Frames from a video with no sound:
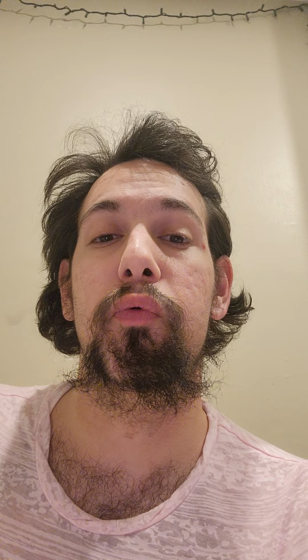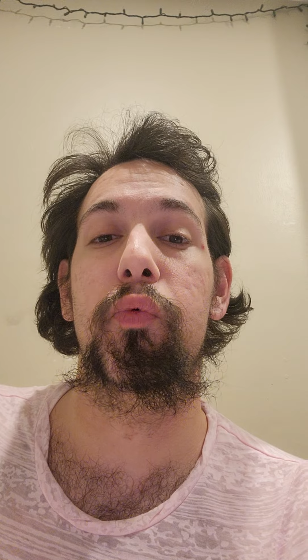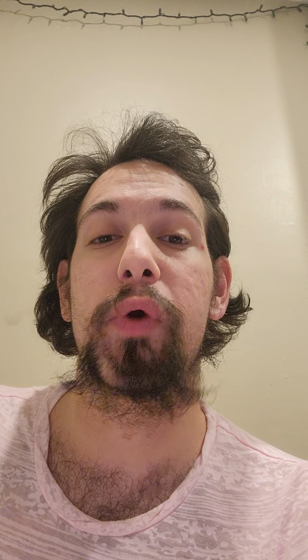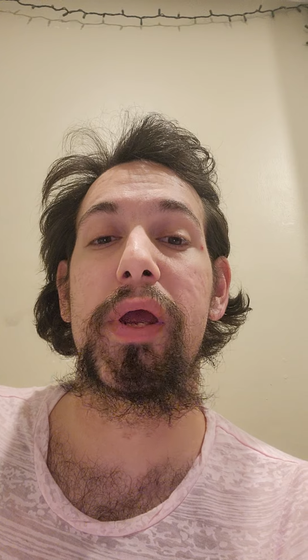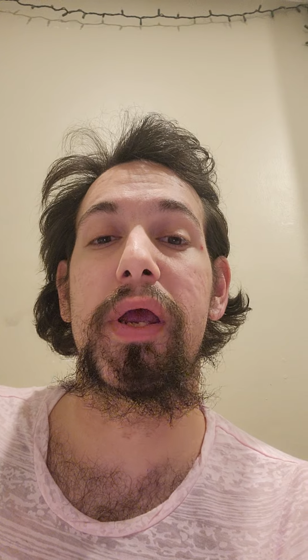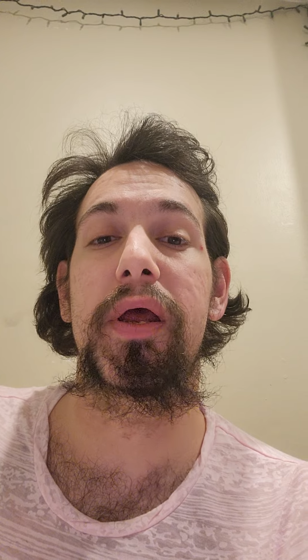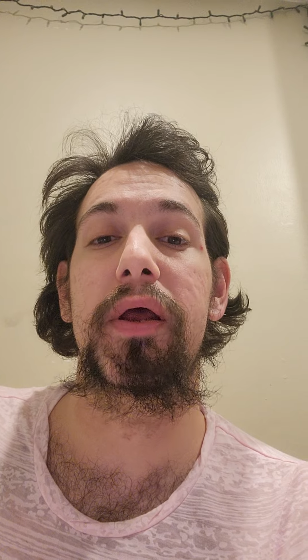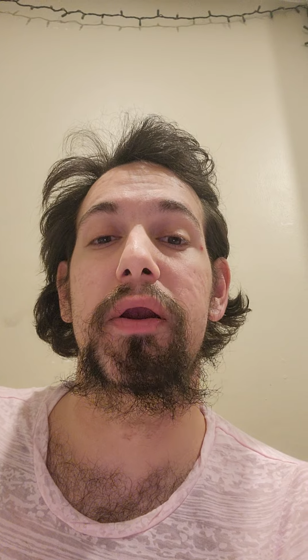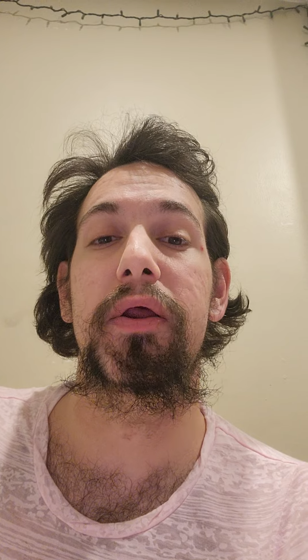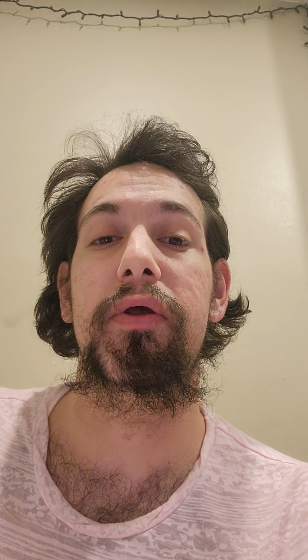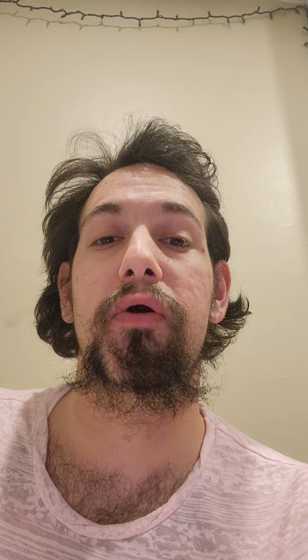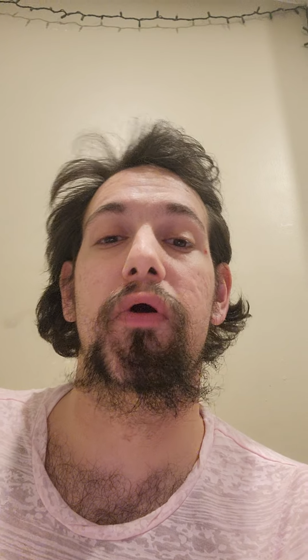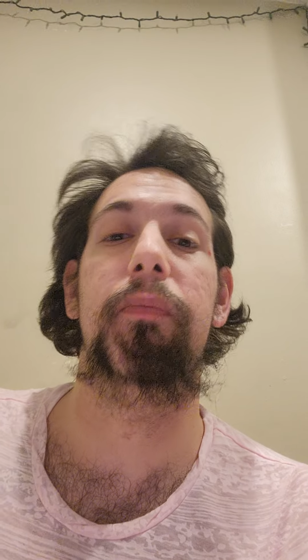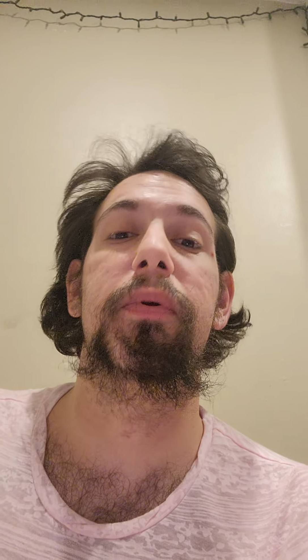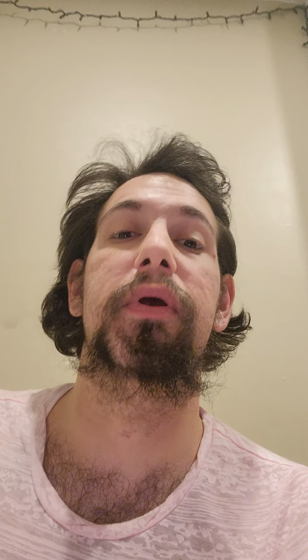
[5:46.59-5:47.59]
winged
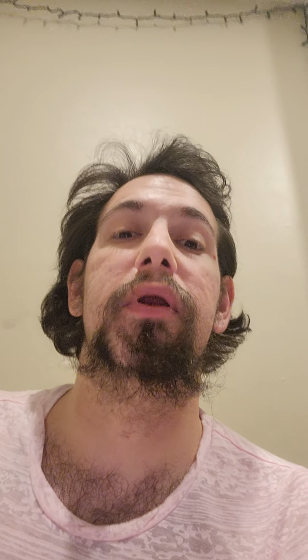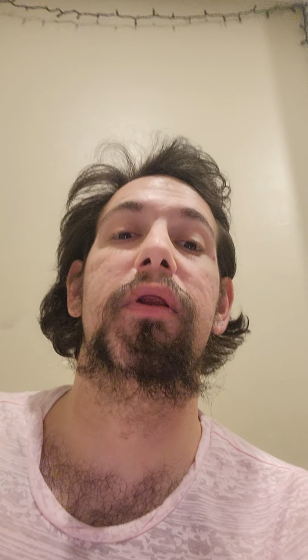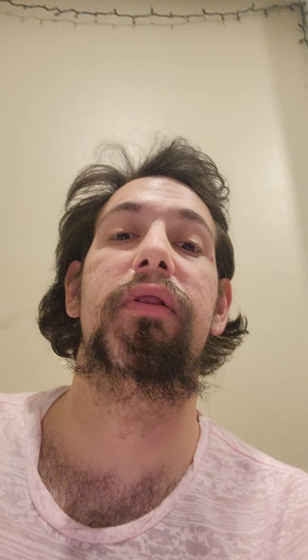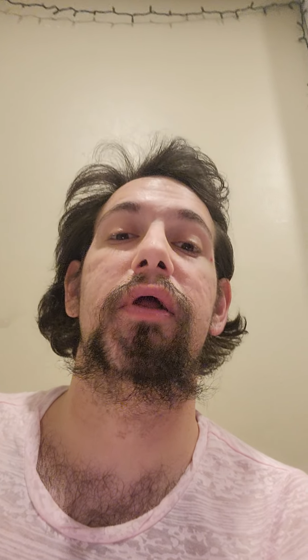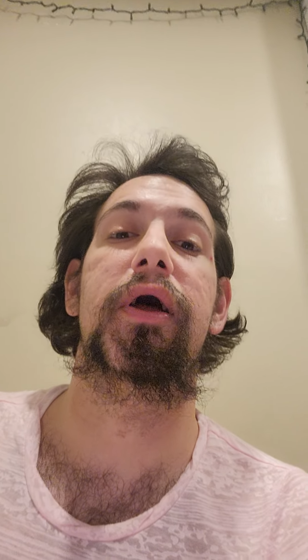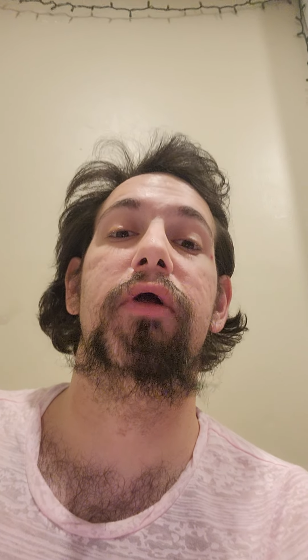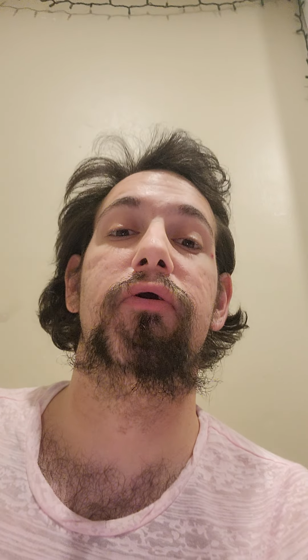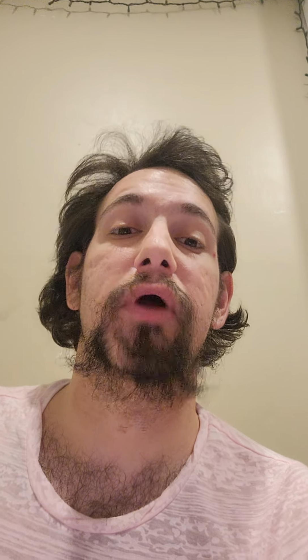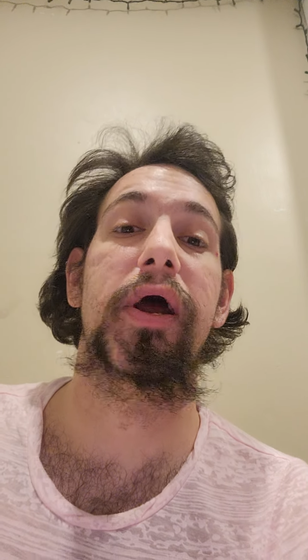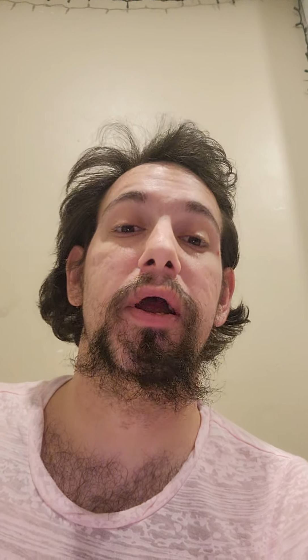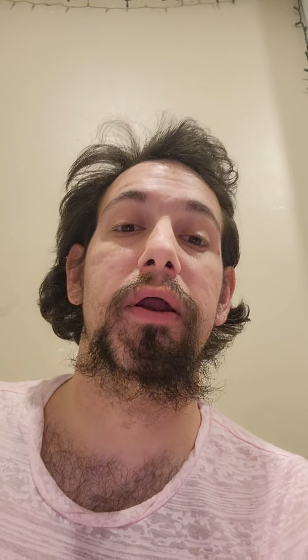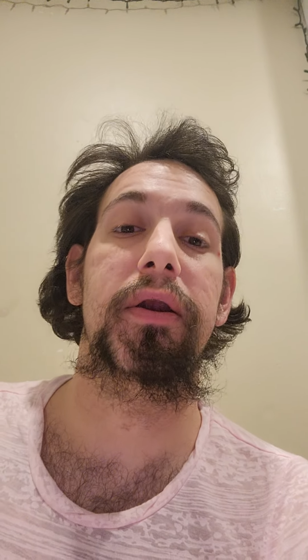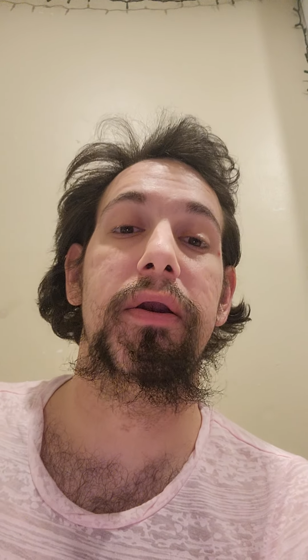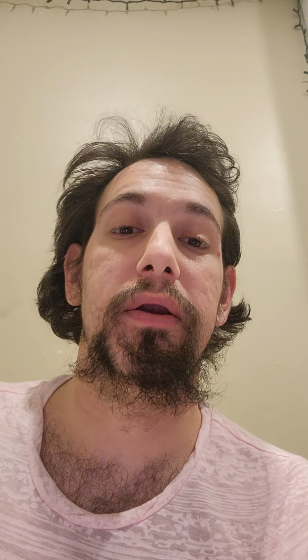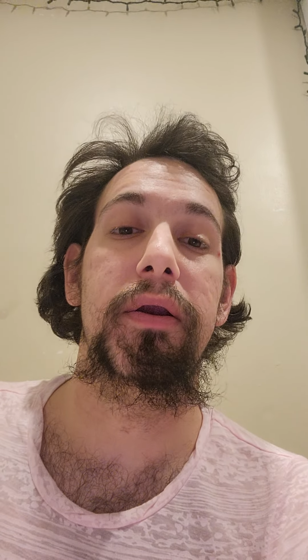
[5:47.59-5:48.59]
European style
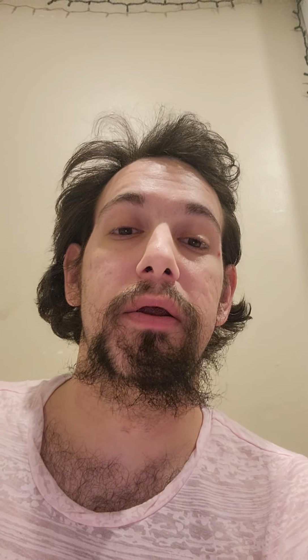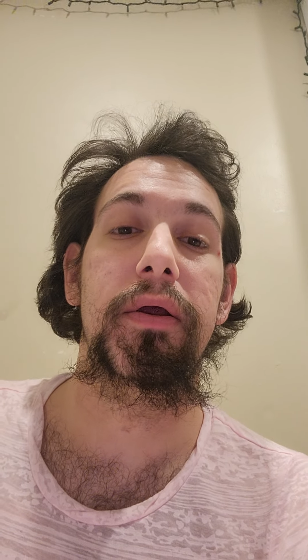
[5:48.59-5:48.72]
dragon.